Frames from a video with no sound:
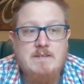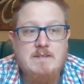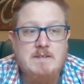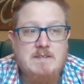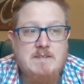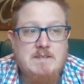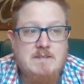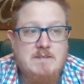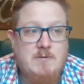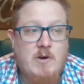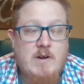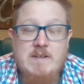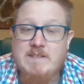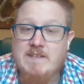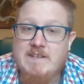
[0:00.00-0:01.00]
It's
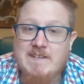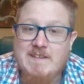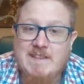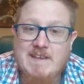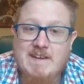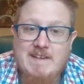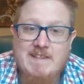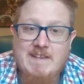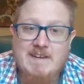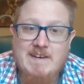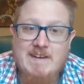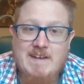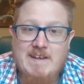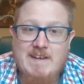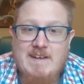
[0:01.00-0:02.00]
crazy to think that
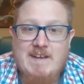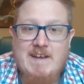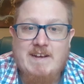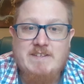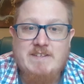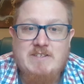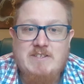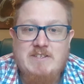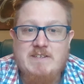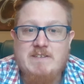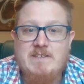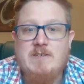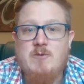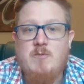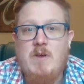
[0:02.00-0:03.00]
as
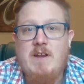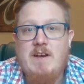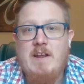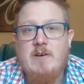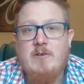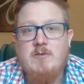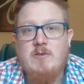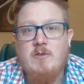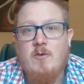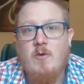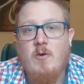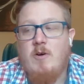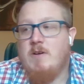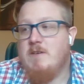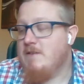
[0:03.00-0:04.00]
Jesus is being nailed to the
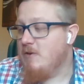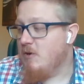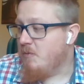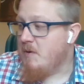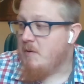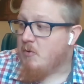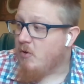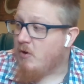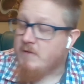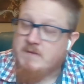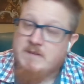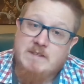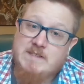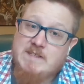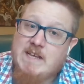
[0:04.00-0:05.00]
cross, there are people off
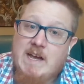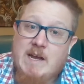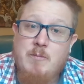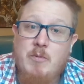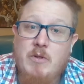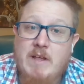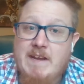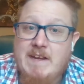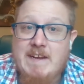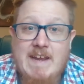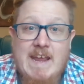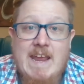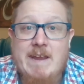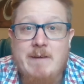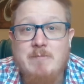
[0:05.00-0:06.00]
to the side playing a
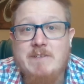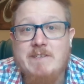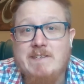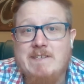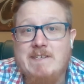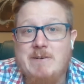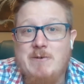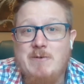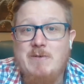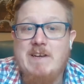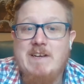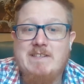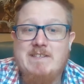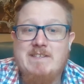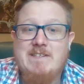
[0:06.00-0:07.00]
game to see who
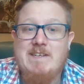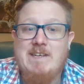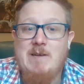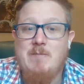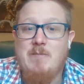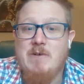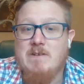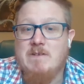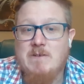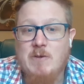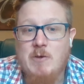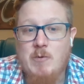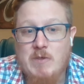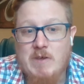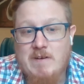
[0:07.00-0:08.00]
gets to keep his
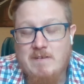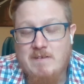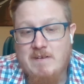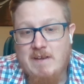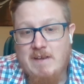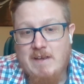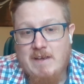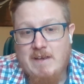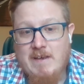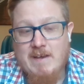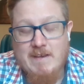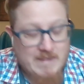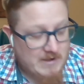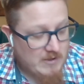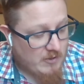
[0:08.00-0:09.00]
clothing.
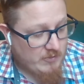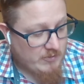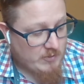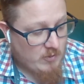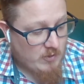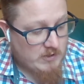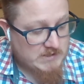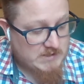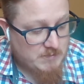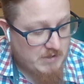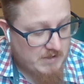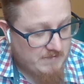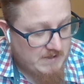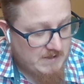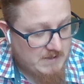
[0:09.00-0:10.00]
And then on the cross
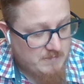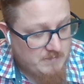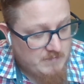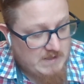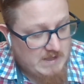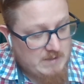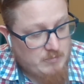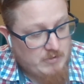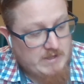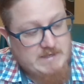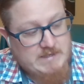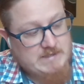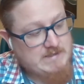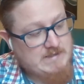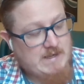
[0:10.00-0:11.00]
above him, they
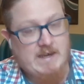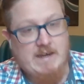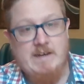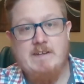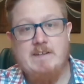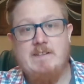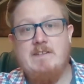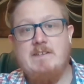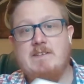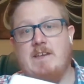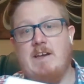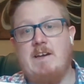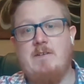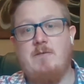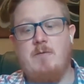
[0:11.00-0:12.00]
placed a sign, and the
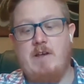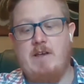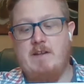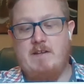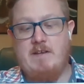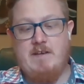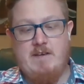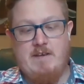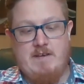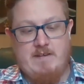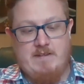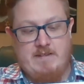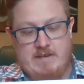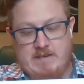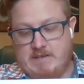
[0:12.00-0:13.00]
sign read,
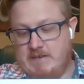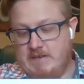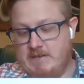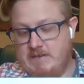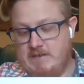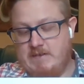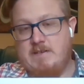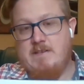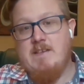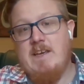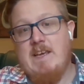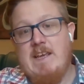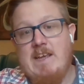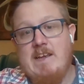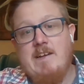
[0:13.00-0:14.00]
"This is the
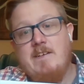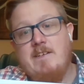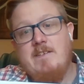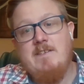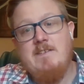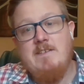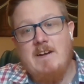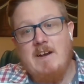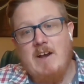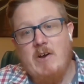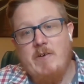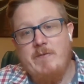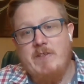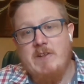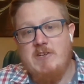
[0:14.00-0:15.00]
King
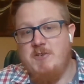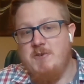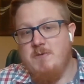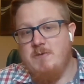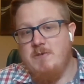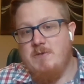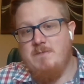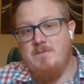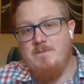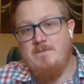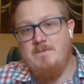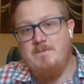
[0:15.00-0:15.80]
of the Jews."